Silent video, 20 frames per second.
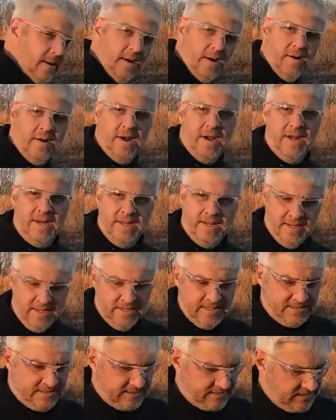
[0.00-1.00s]
right, it
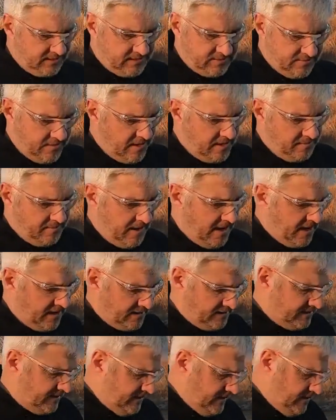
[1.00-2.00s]
is a 6-round
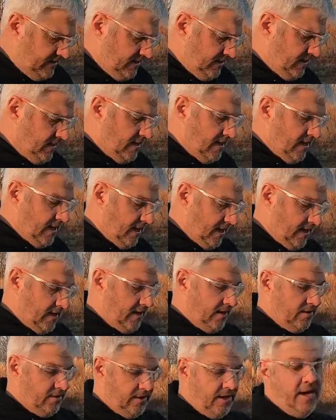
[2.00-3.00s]
magazine and
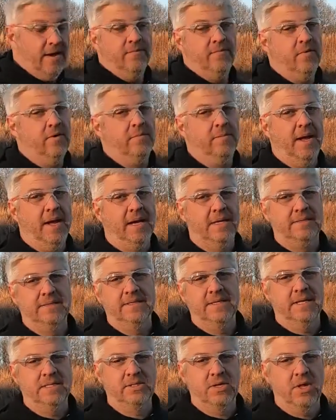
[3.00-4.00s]
I only have one
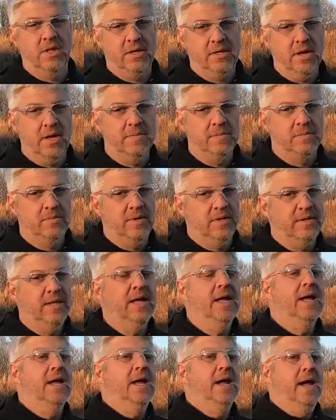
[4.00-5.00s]
magazine. That's all it comes with,
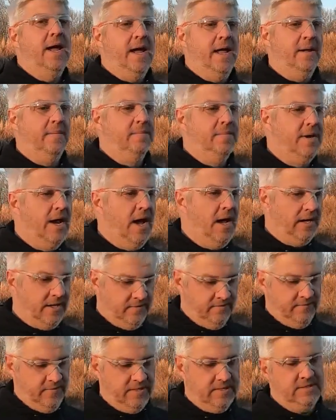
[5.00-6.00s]
and I'm not
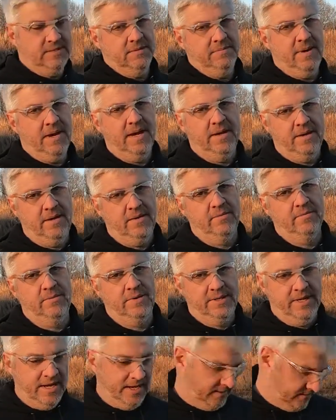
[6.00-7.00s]
convinced to buy another
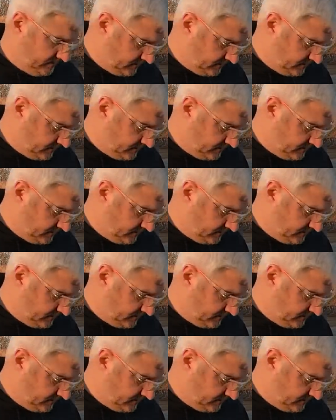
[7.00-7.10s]
one yet,